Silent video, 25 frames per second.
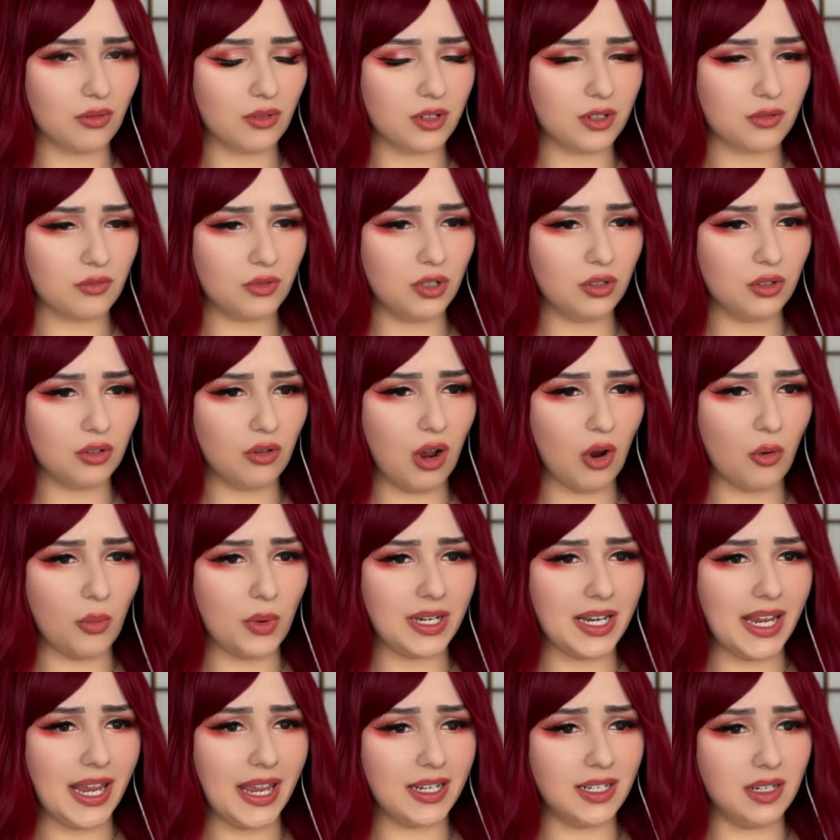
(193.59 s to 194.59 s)
because we don't know how
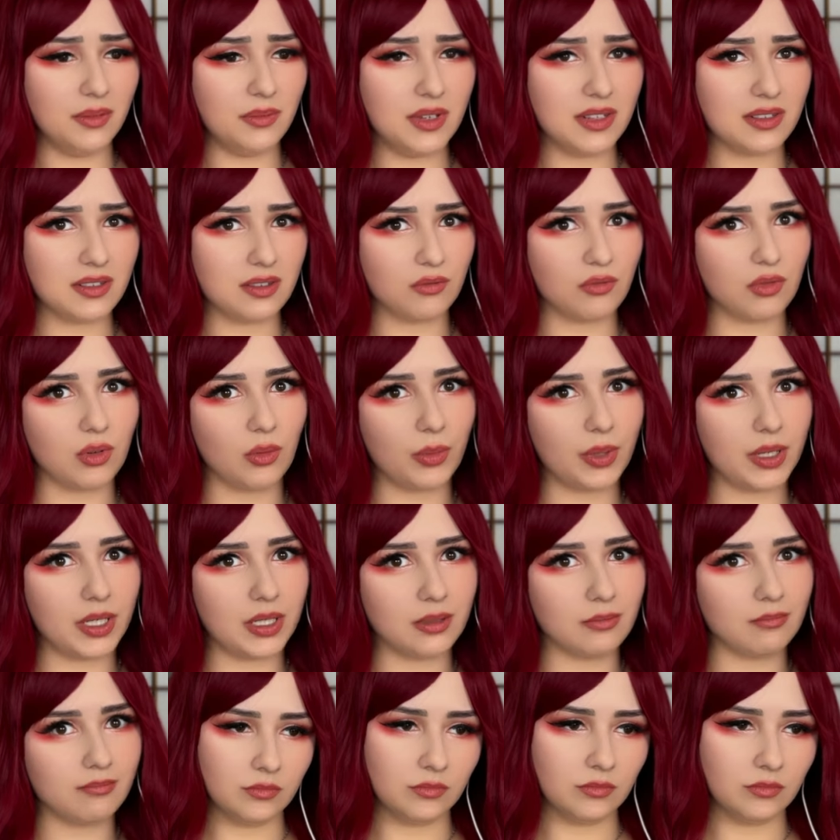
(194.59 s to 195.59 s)
many enemies there will be.